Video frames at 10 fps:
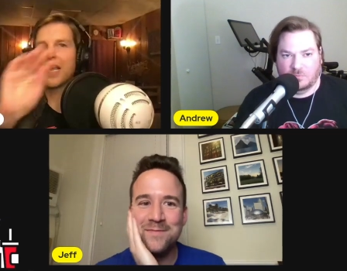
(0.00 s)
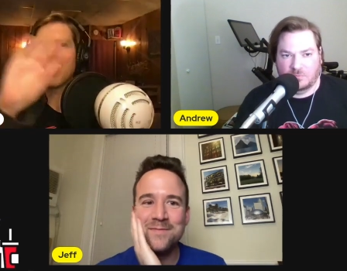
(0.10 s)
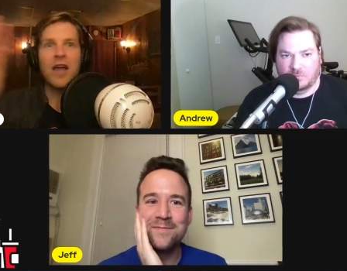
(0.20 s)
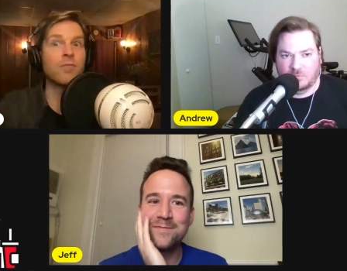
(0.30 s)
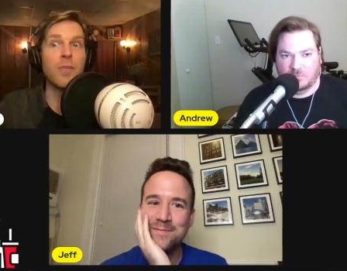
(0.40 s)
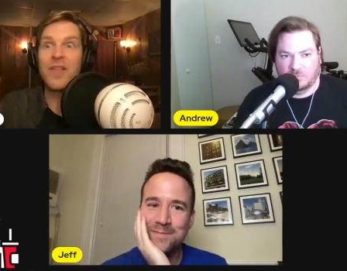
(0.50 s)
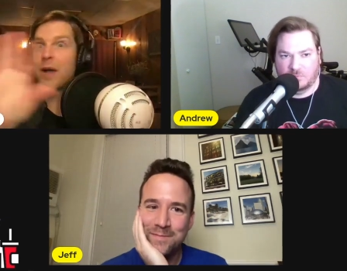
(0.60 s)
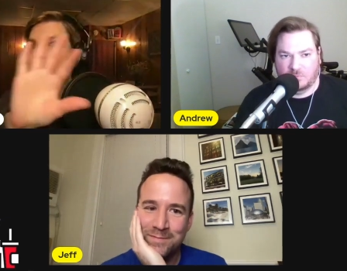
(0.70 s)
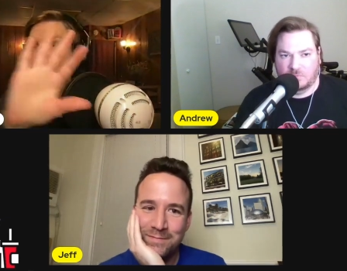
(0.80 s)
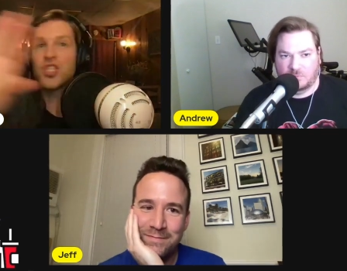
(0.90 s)
Speaker 1: mm. I mm-hmm. remember that
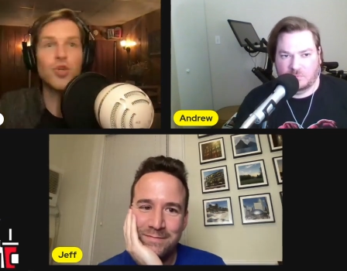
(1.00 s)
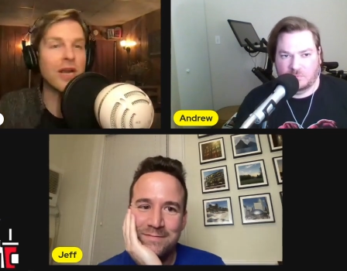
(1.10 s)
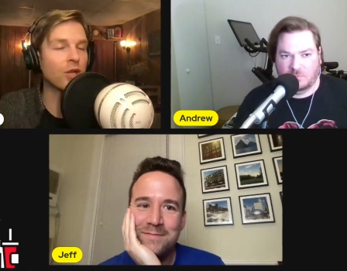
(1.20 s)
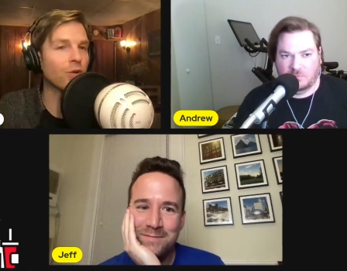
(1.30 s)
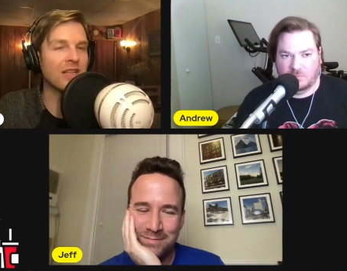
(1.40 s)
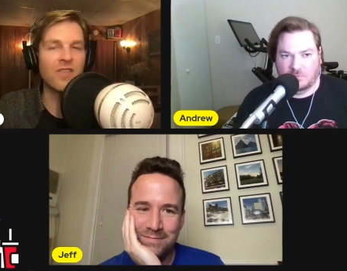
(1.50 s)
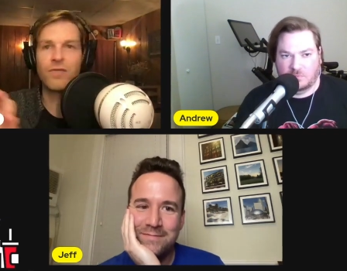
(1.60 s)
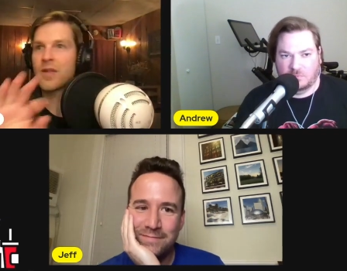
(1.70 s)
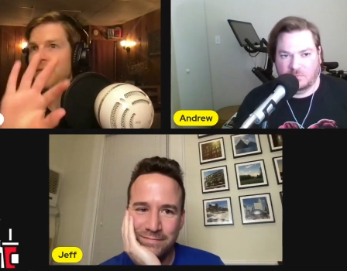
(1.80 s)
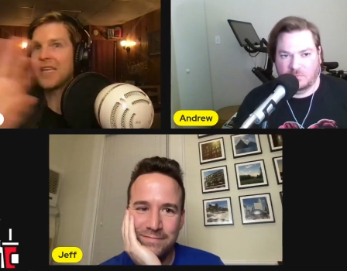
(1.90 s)
was in the trailer right in the
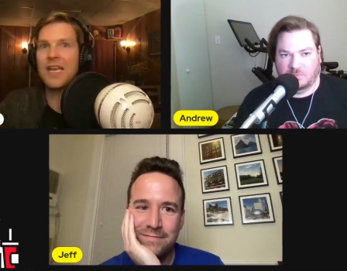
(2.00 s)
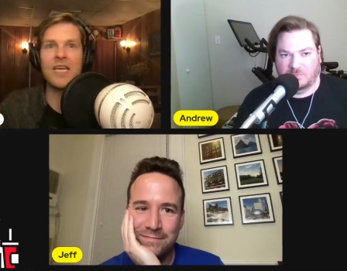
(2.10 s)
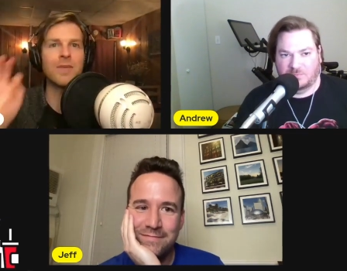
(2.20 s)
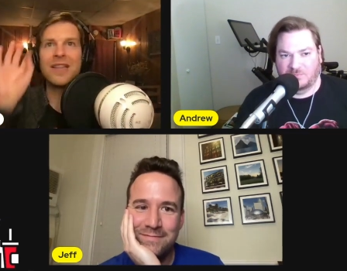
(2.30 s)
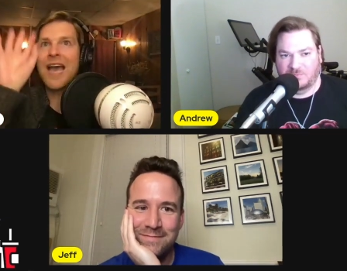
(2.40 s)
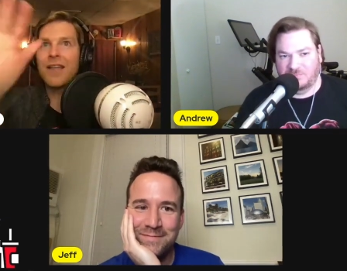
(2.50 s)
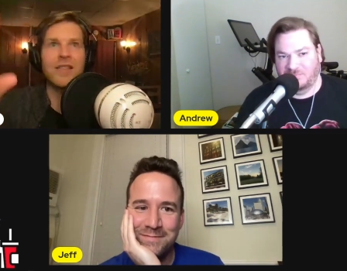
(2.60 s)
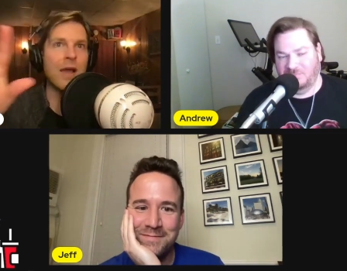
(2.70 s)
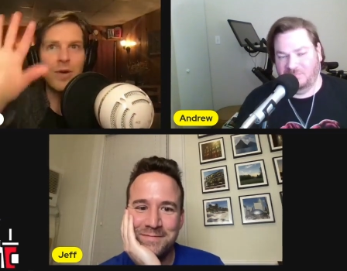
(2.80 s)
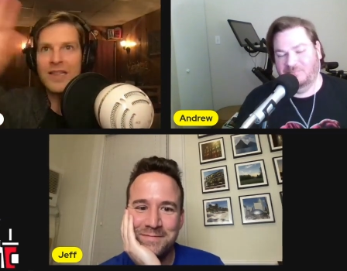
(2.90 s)
in the beginning. I mean, that
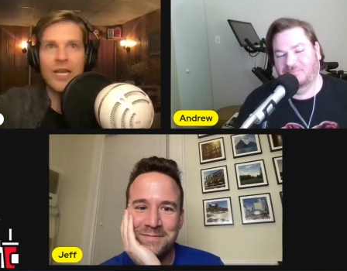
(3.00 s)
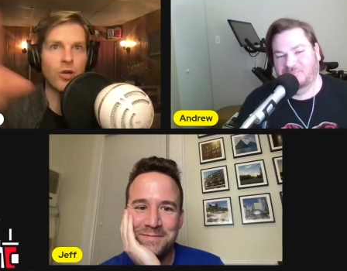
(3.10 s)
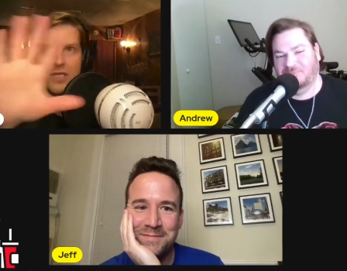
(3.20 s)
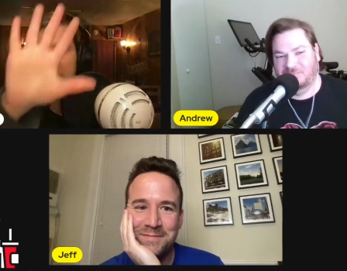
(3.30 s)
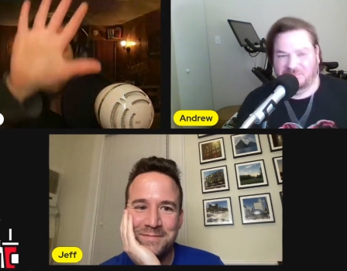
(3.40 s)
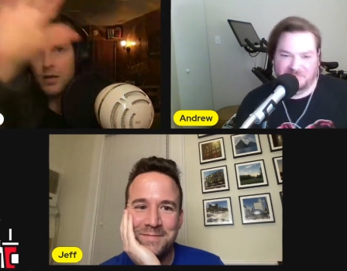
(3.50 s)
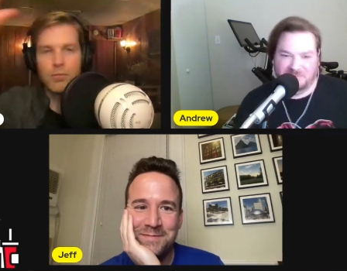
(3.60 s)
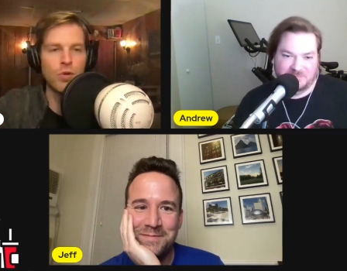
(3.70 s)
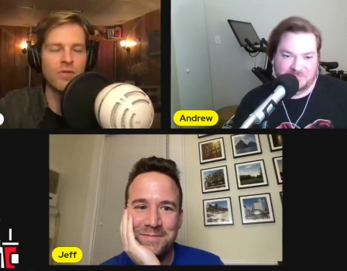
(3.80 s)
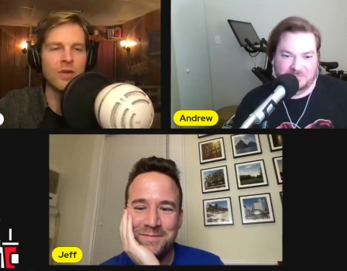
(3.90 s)
that right there is like the
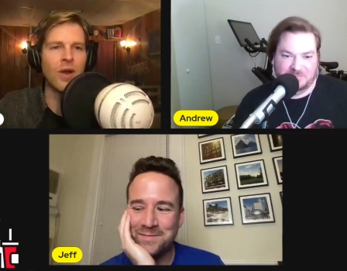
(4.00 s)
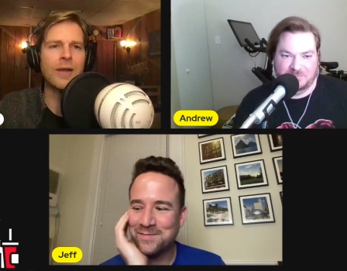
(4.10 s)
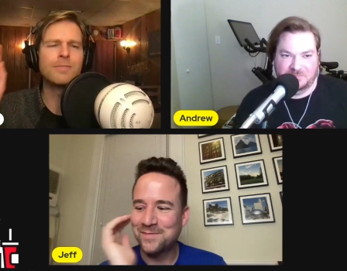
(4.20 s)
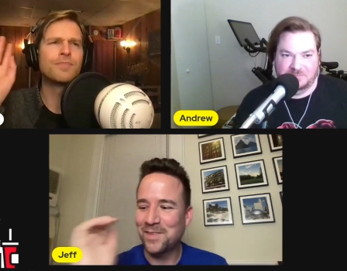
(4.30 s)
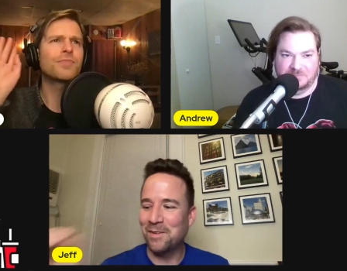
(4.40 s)
movie, right?